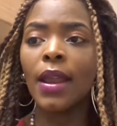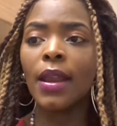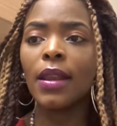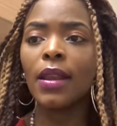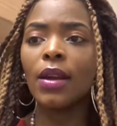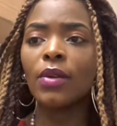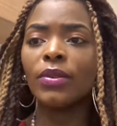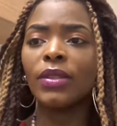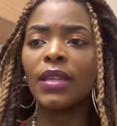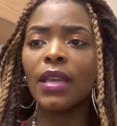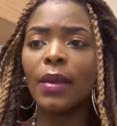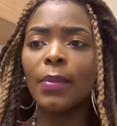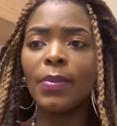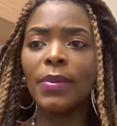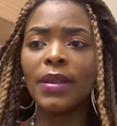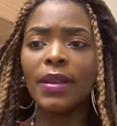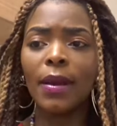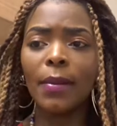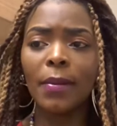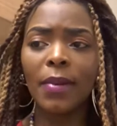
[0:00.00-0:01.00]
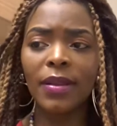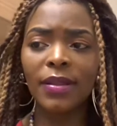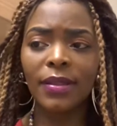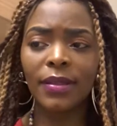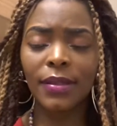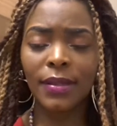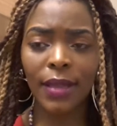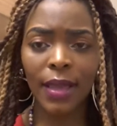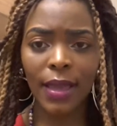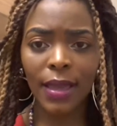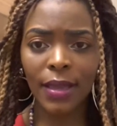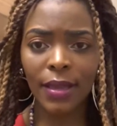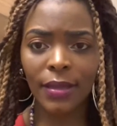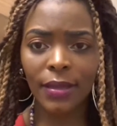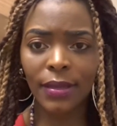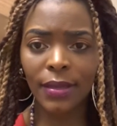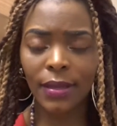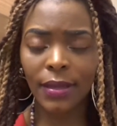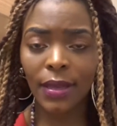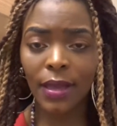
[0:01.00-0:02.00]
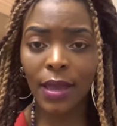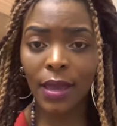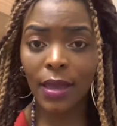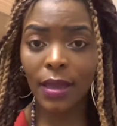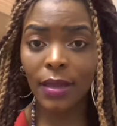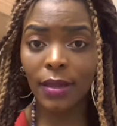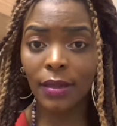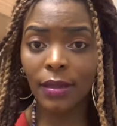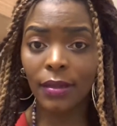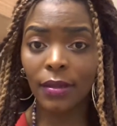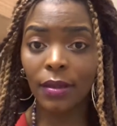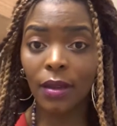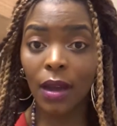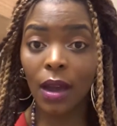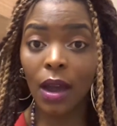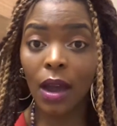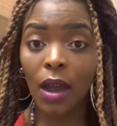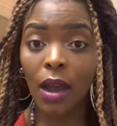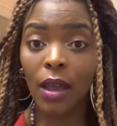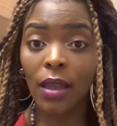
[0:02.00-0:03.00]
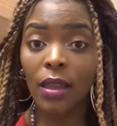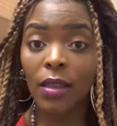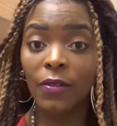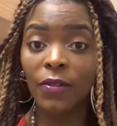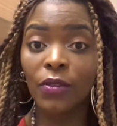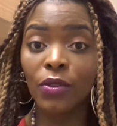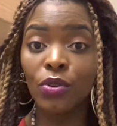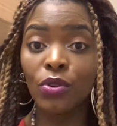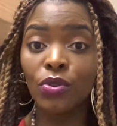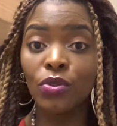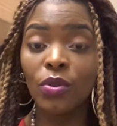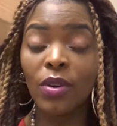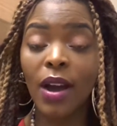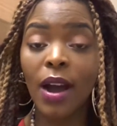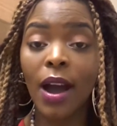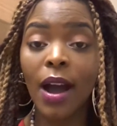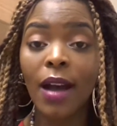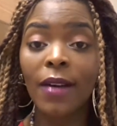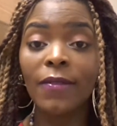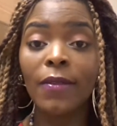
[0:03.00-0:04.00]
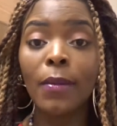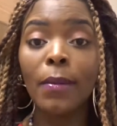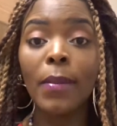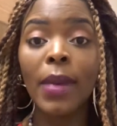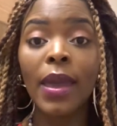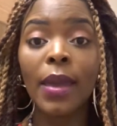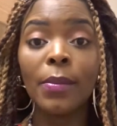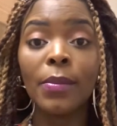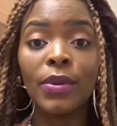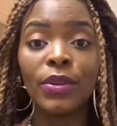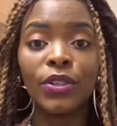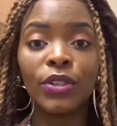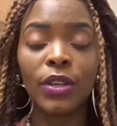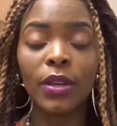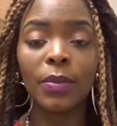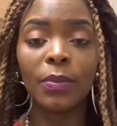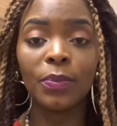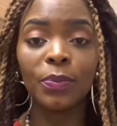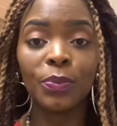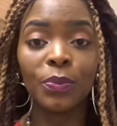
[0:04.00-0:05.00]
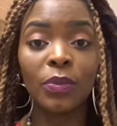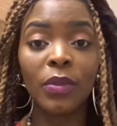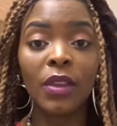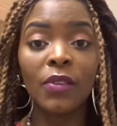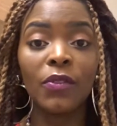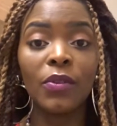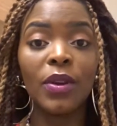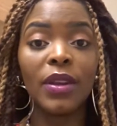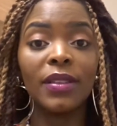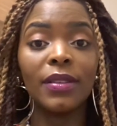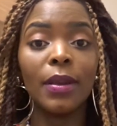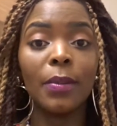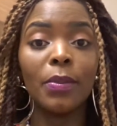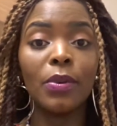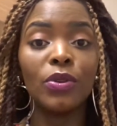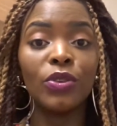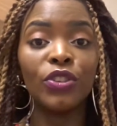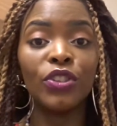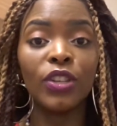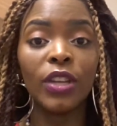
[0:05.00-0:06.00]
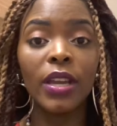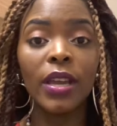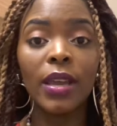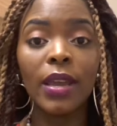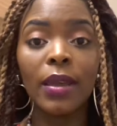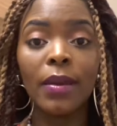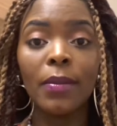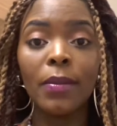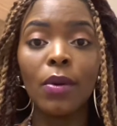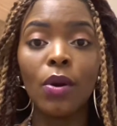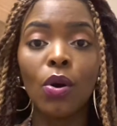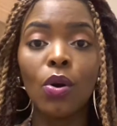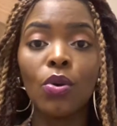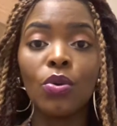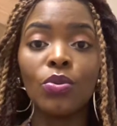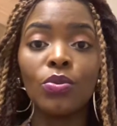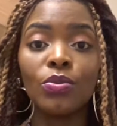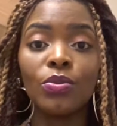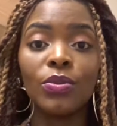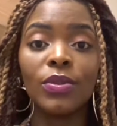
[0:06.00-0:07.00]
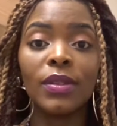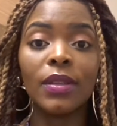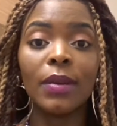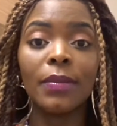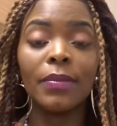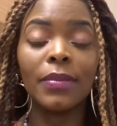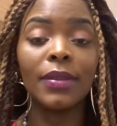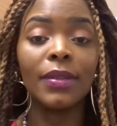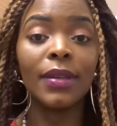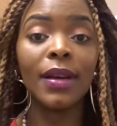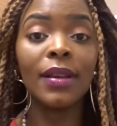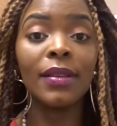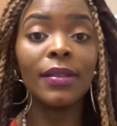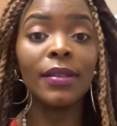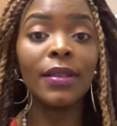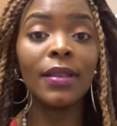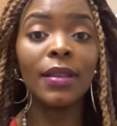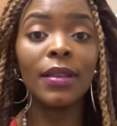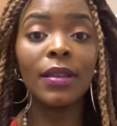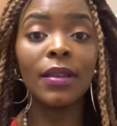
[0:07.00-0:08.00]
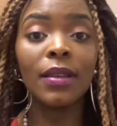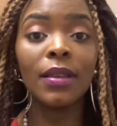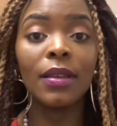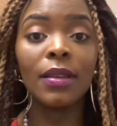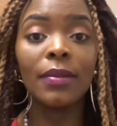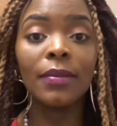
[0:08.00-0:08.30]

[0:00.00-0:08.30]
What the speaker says: Now, tip number six is, if you have a membership, for example, gym or some dancing,